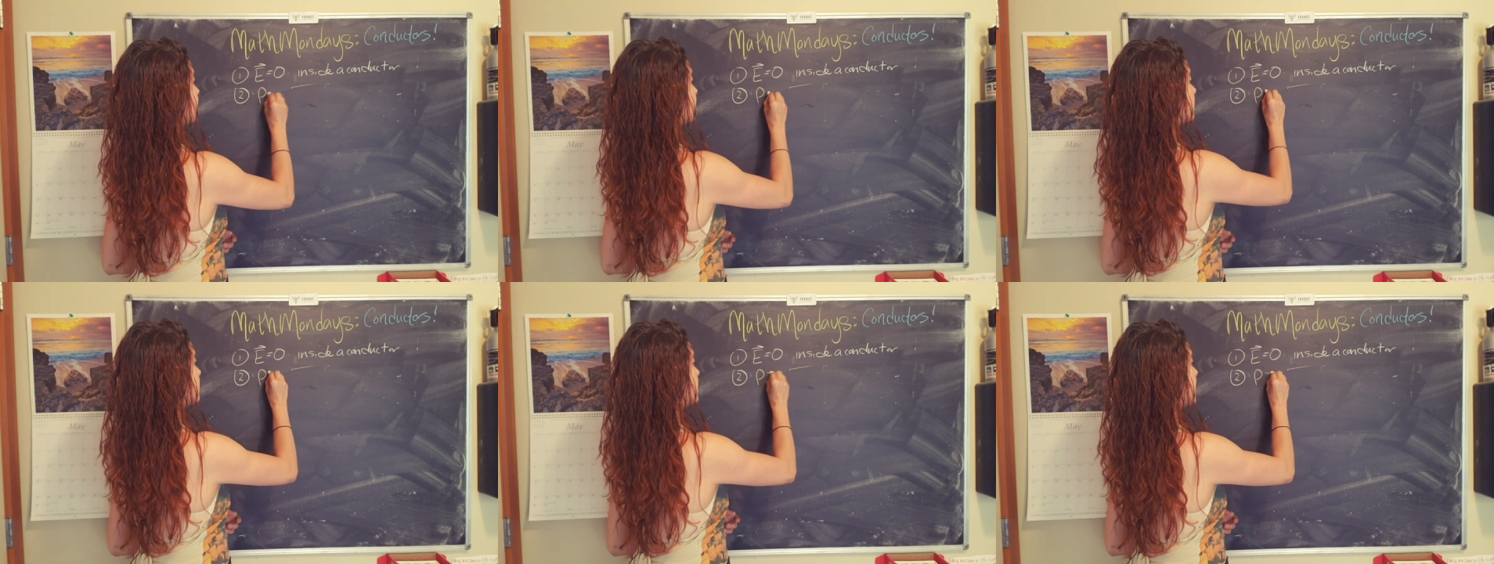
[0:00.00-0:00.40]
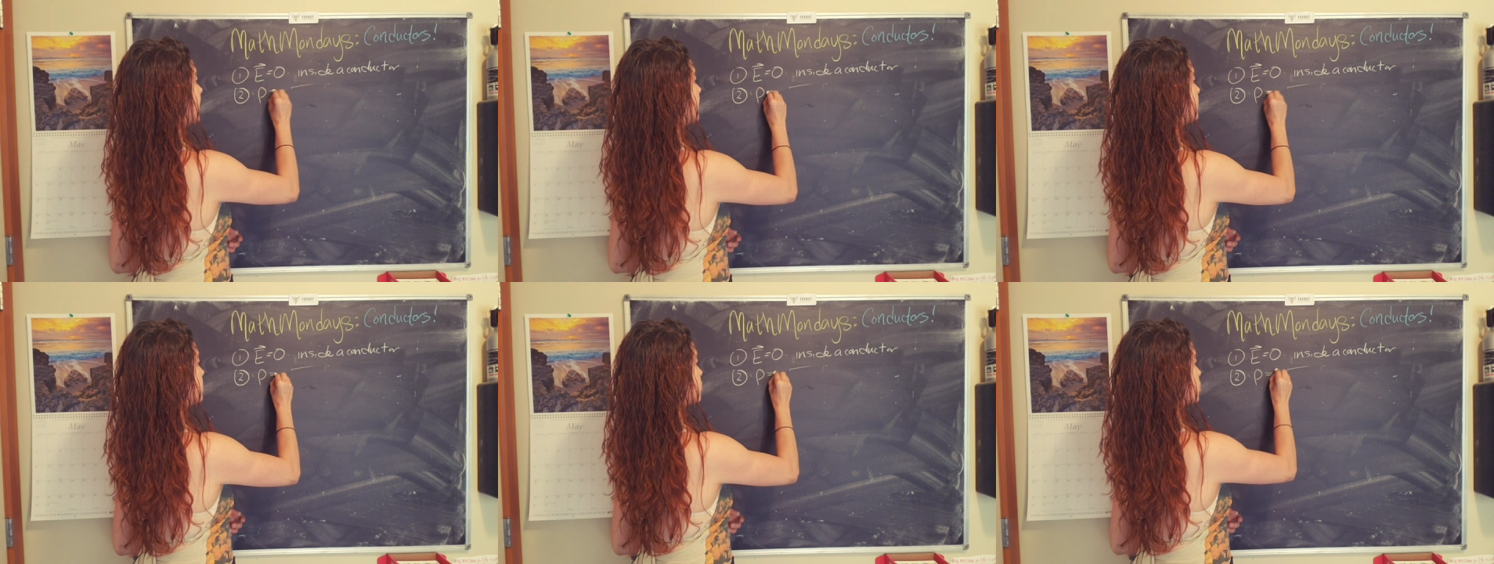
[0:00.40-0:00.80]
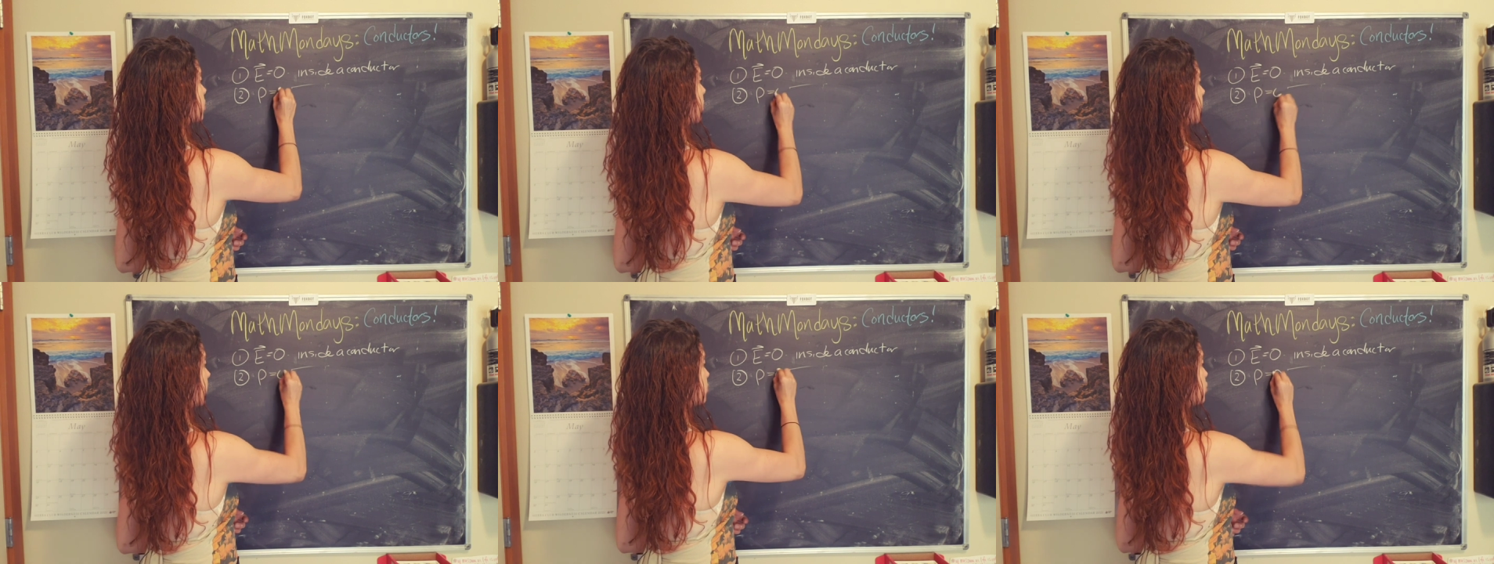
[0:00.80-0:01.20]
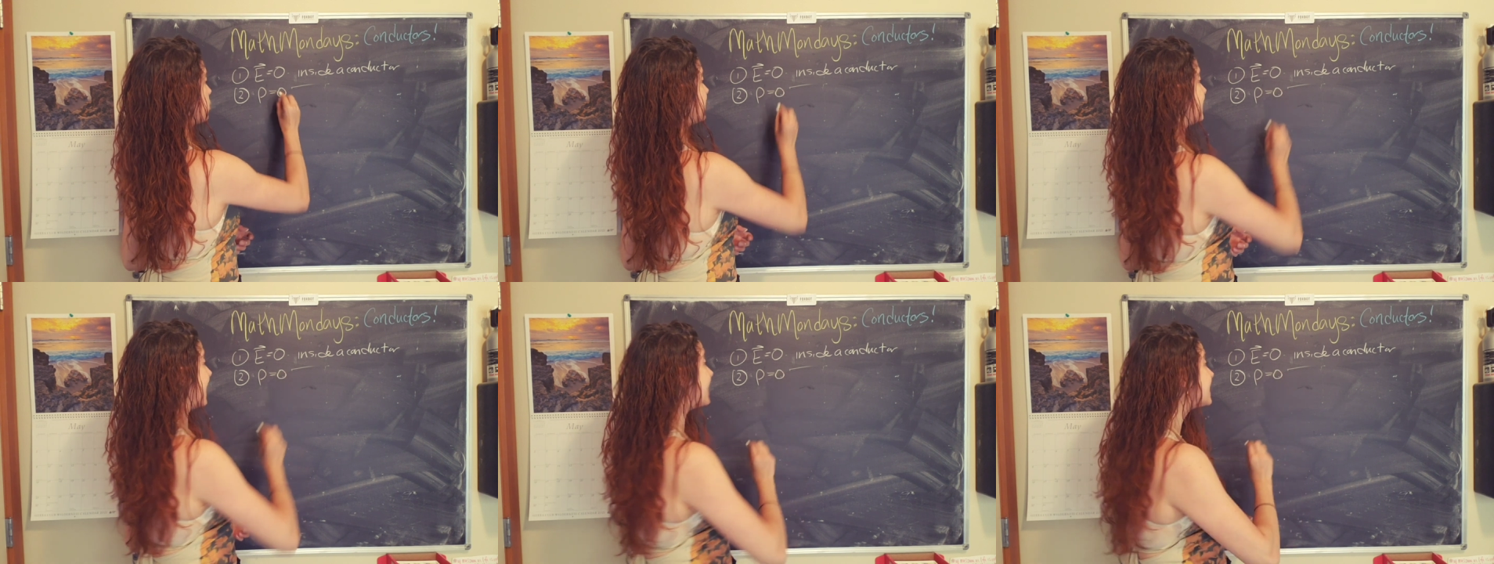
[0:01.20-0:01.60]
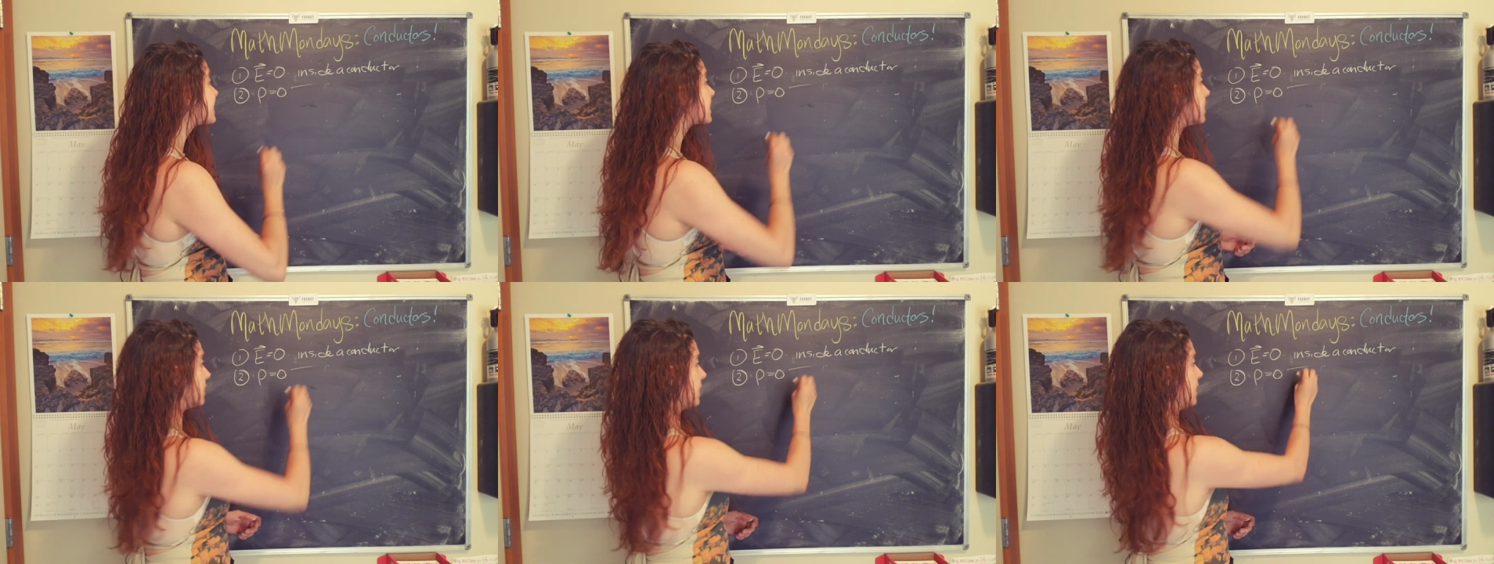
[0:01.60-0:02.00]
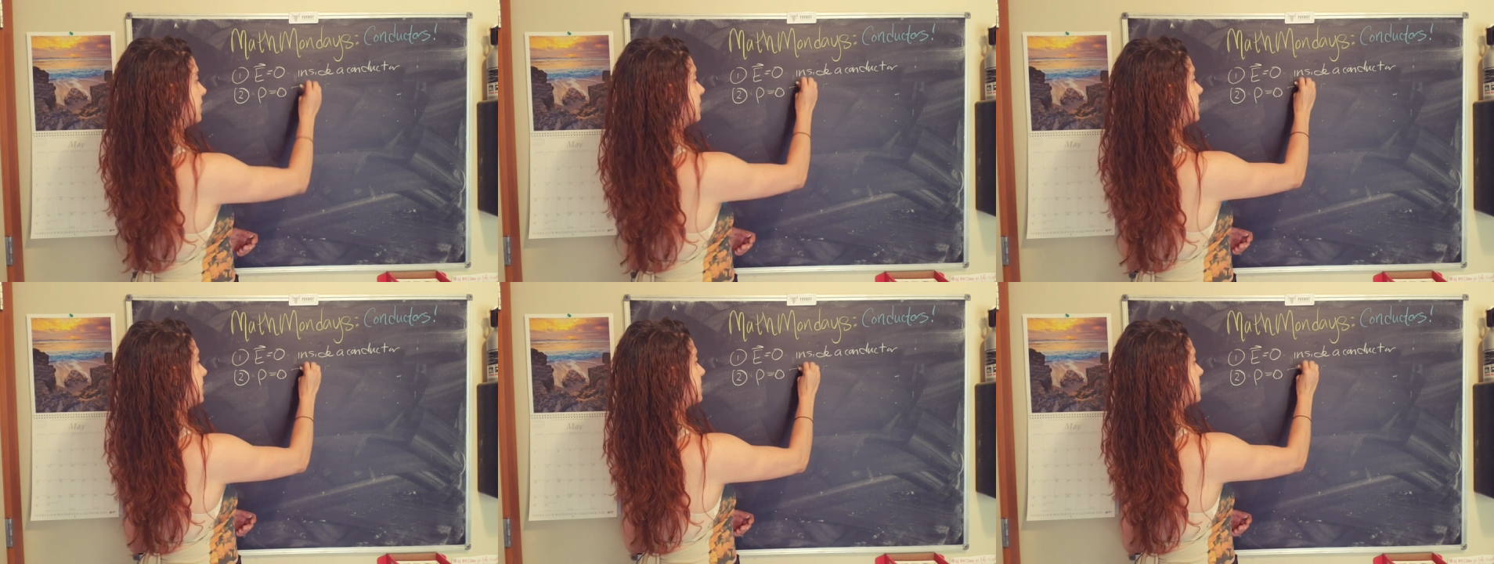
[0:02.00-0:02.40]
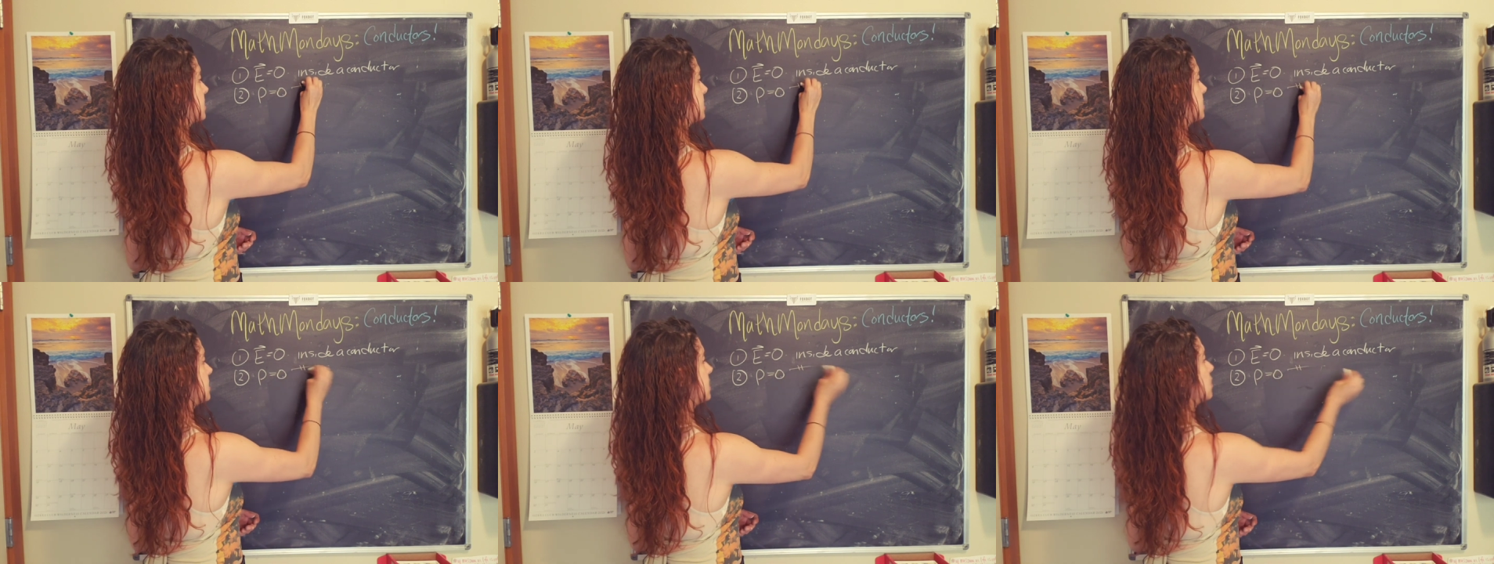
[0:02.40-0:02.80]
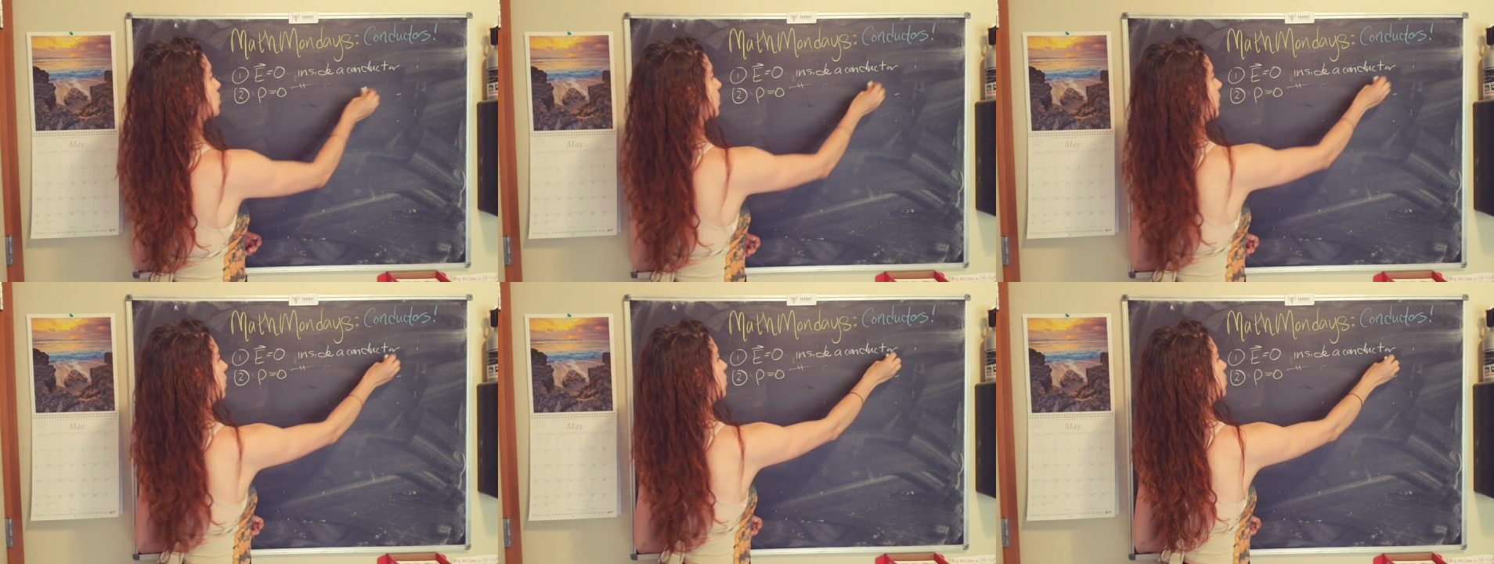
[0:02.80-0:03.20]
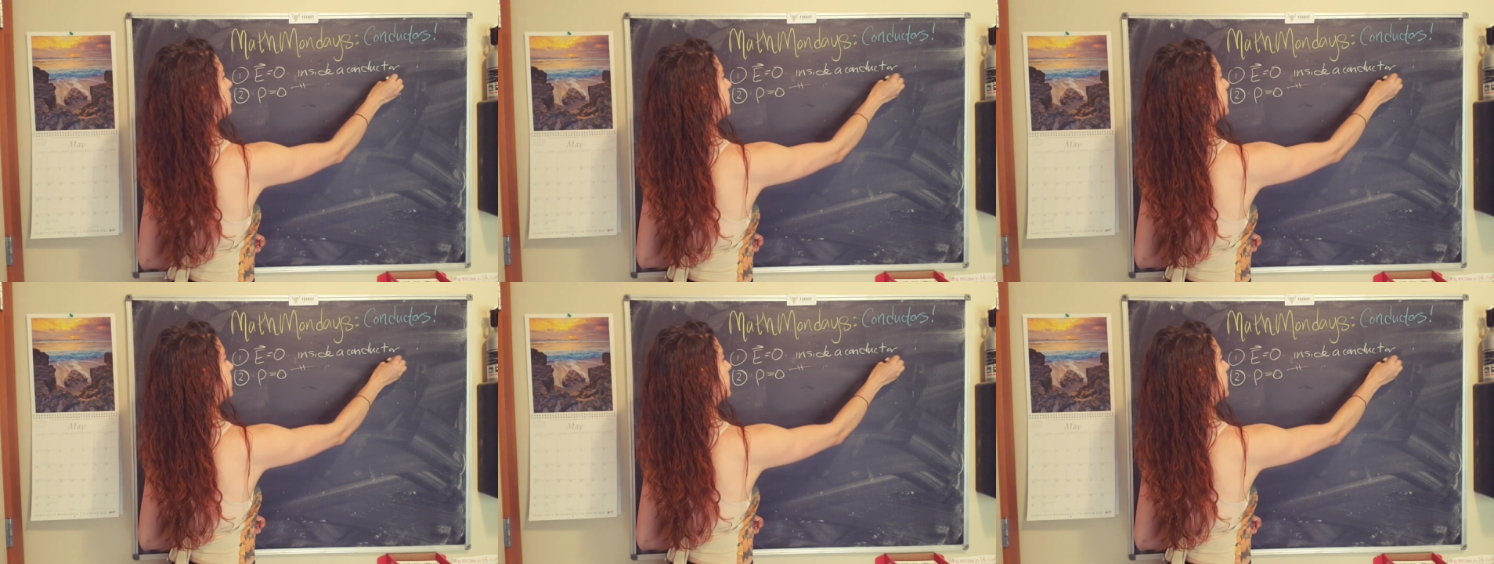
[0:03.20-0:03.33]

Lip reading: (no speaker visible)